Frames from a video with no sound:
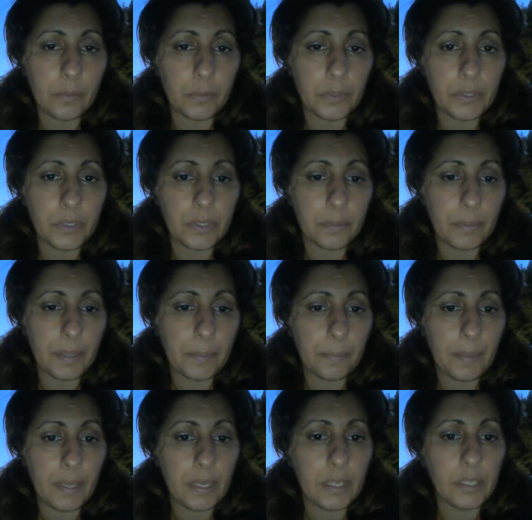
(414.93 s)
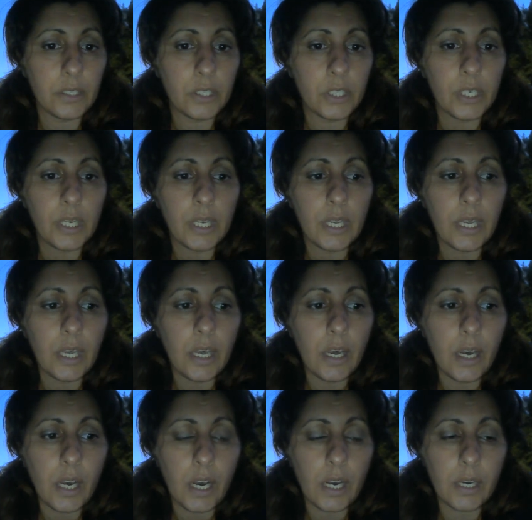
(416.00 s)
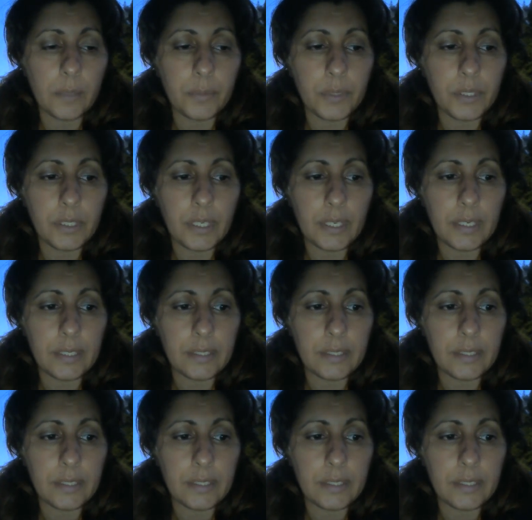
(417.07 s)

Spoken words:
which is my page. Today